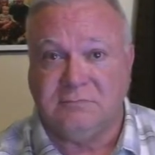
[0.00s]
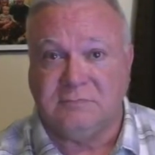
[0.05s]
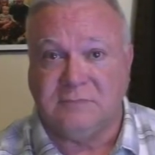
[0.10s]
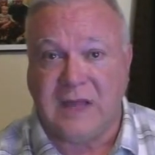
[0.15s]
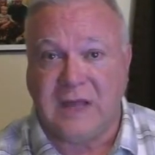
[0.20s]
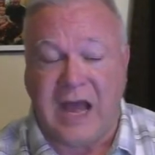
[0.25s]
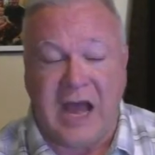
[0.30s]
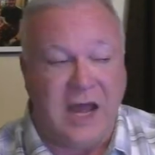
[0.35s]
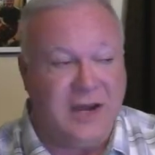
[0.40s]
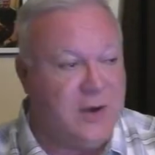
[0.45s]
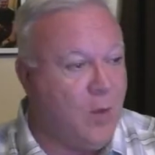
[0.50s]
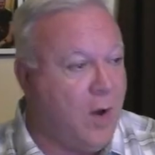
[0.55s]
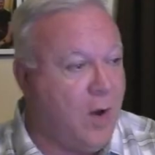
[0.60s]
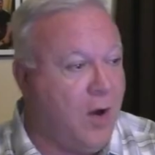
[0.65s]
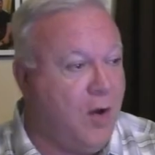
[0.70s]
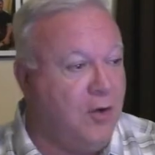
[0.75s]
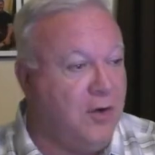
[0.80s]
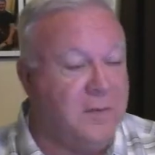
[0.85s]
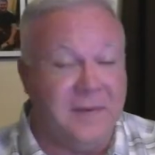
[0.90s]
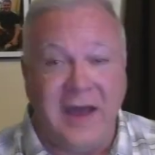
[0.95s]
I know
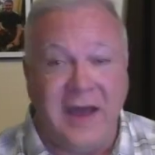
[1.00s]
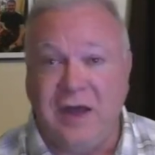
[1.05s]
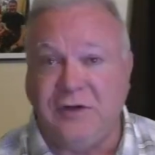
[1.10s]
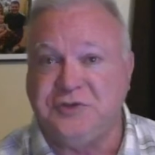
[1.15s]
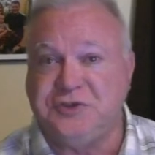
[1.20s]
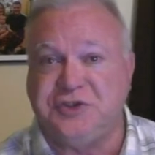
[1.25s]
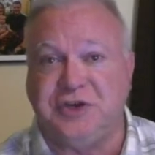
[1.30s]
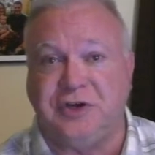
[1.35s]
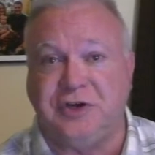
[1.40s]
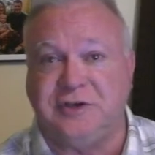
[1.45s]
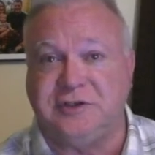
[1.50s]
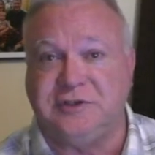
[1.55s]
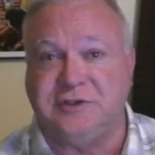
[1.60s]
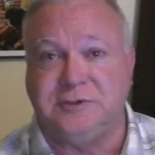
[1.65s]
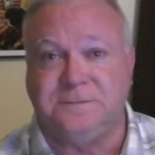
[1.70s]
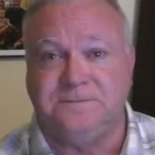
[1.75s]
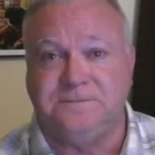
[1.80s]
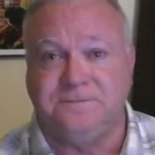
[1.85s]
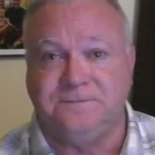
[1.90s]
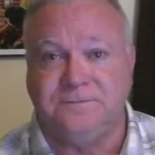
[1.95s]
all about church.
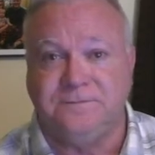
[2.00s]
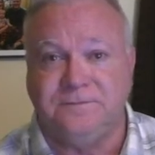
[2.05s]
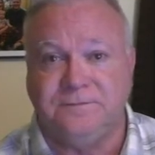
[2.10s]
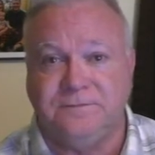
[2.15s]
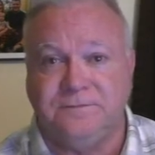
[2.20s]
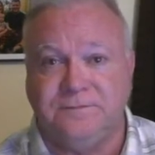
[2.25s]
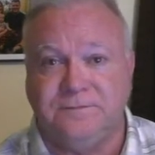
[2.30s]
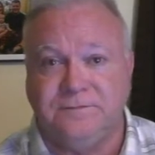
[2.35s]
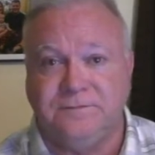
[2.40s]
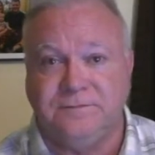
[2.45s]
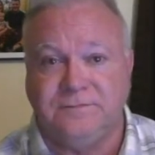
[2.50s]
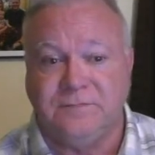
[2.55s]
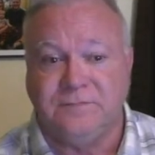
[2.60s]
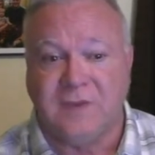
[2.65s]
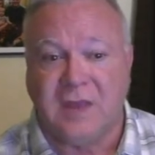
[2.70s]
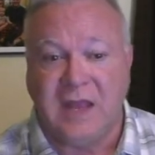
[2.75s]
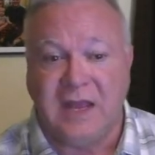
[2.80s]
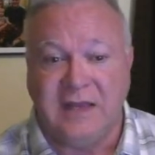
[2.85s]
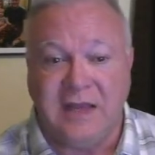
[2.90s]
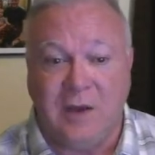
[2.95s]
And